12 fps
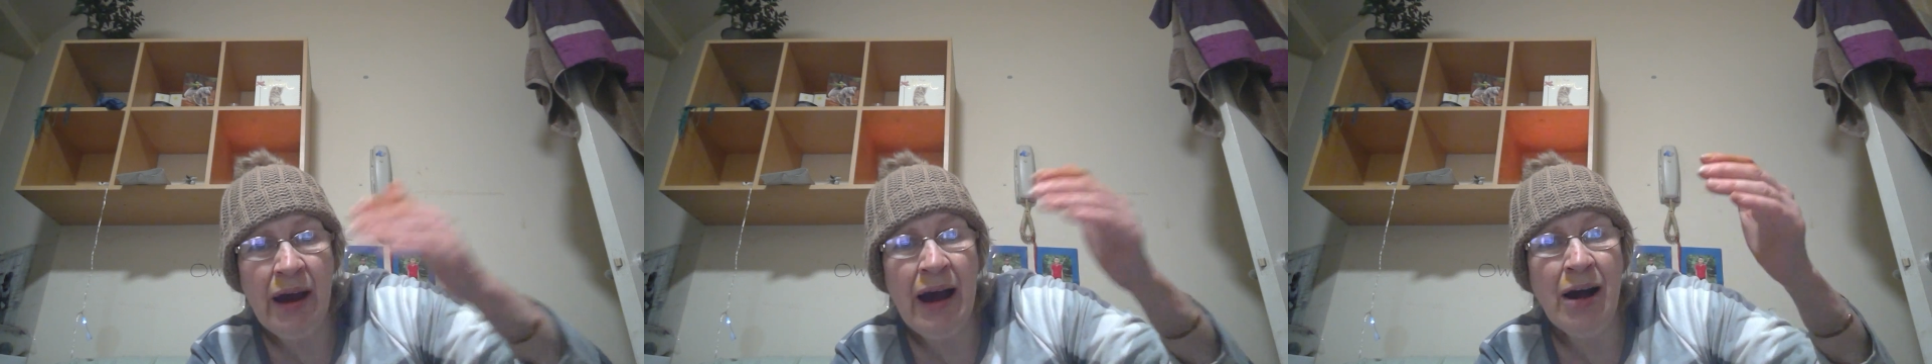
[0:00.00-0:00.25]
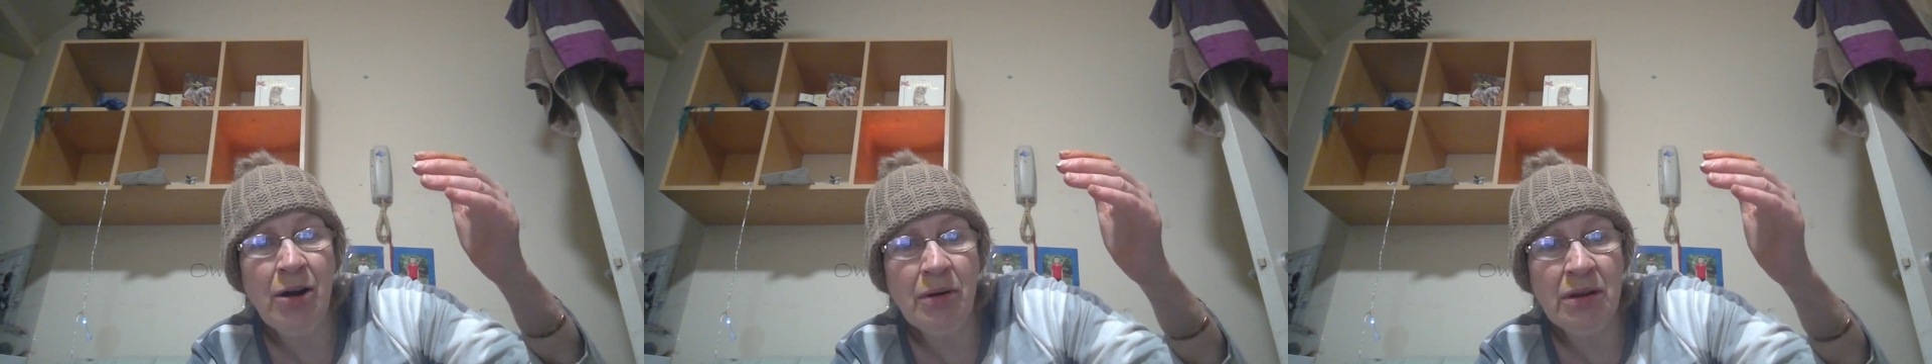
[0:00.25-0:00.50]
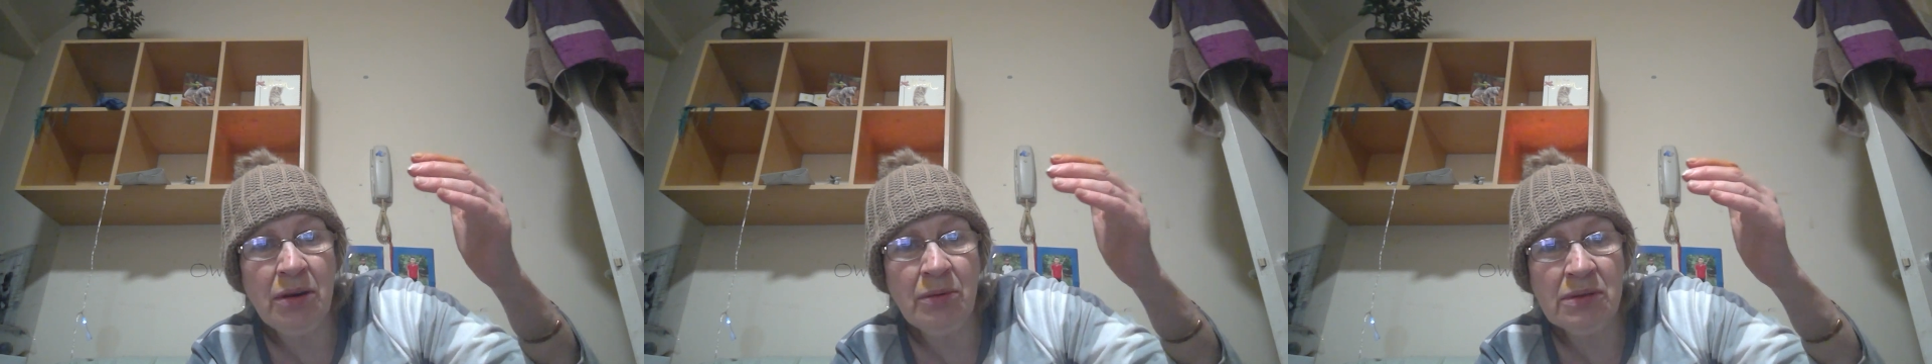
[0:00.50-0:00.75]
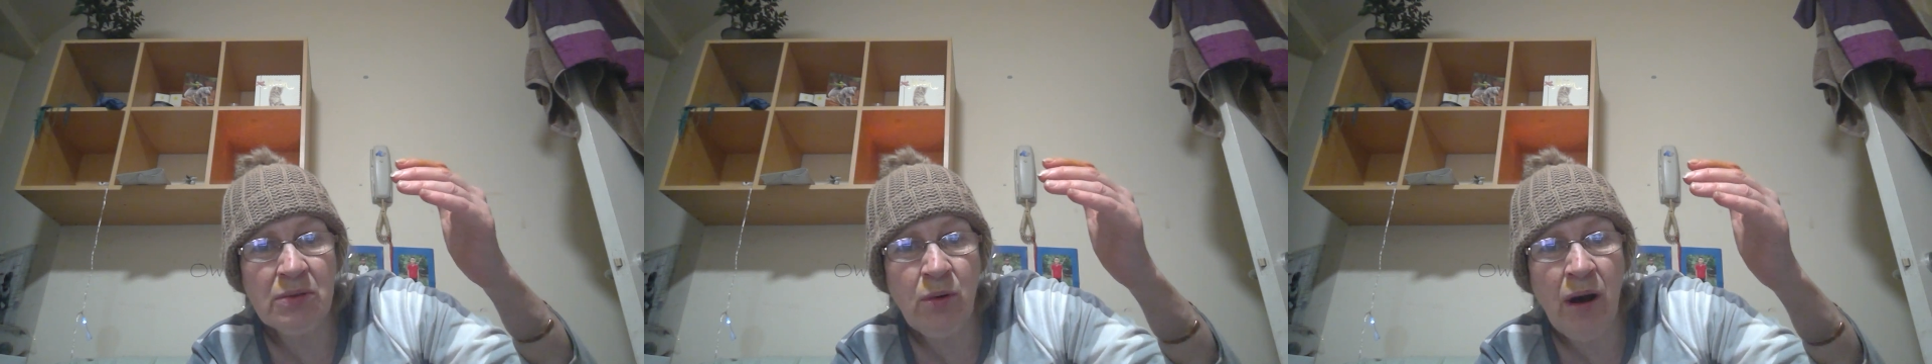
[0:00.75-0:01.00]
out, and it
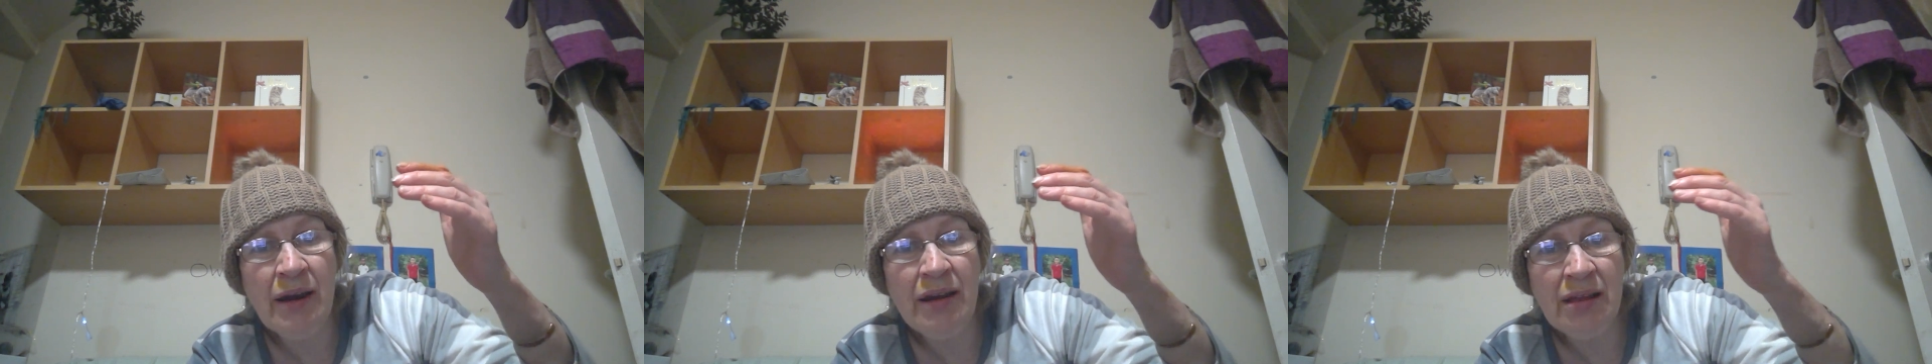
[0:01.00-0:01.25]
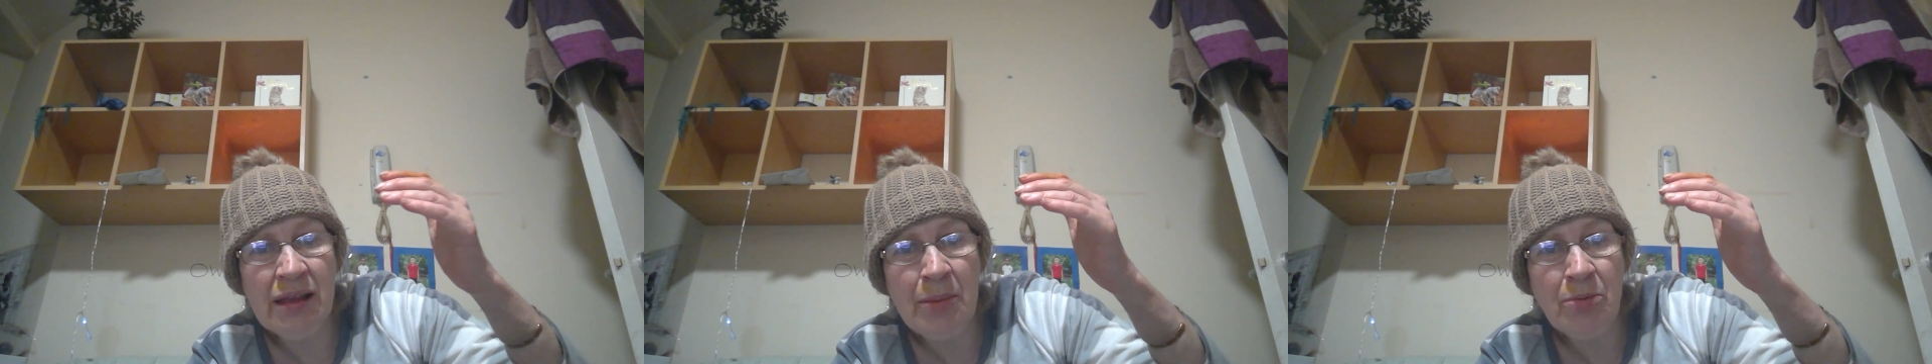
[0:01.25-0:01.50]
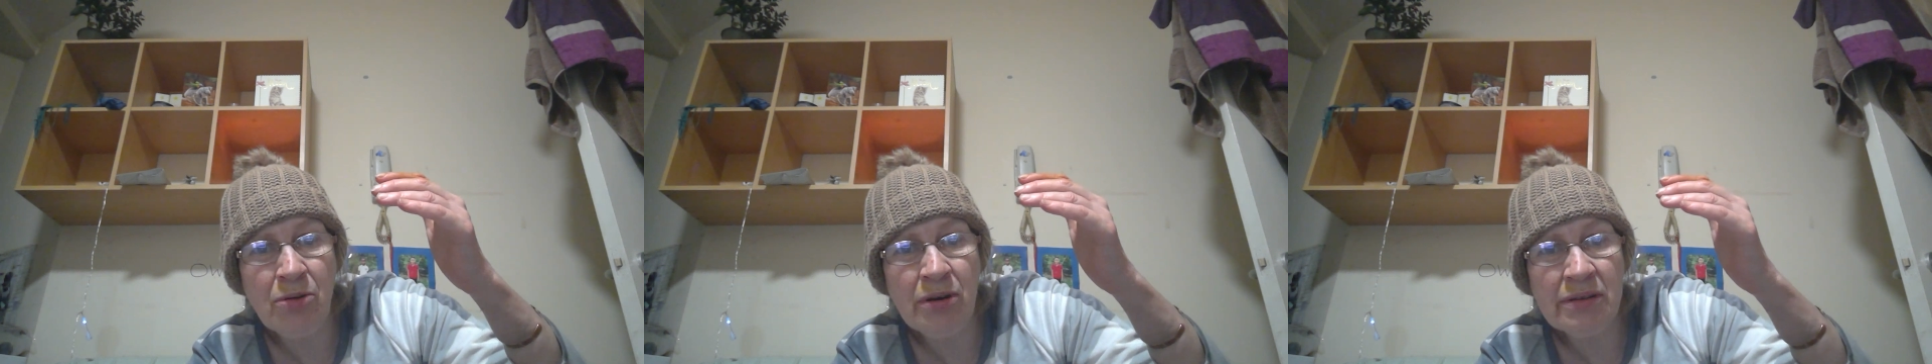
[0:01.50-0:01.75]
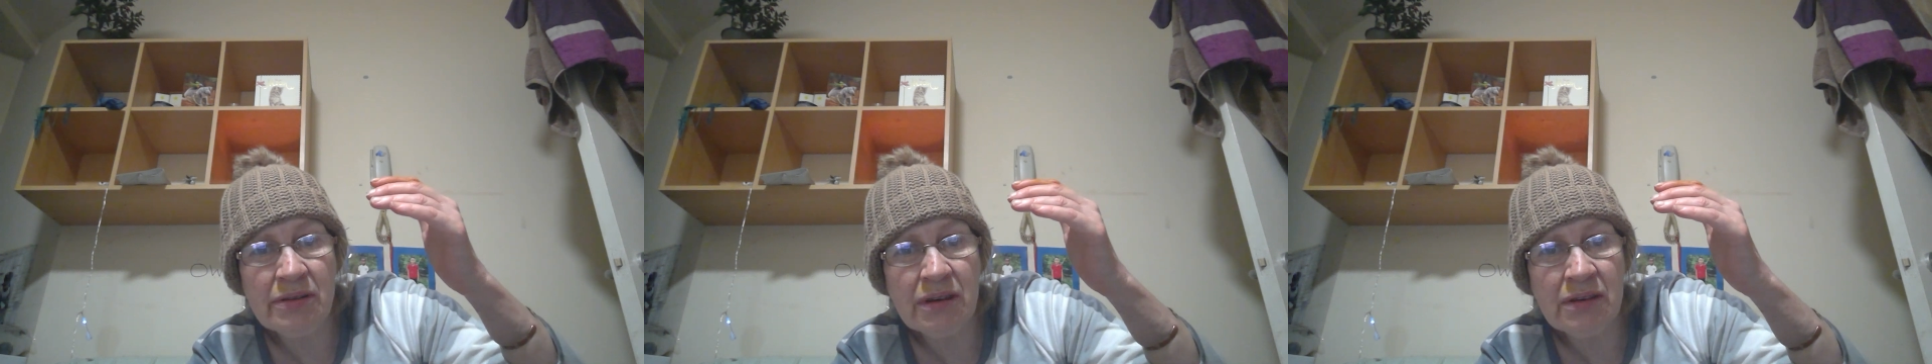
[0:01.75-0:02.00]
was white, leprous,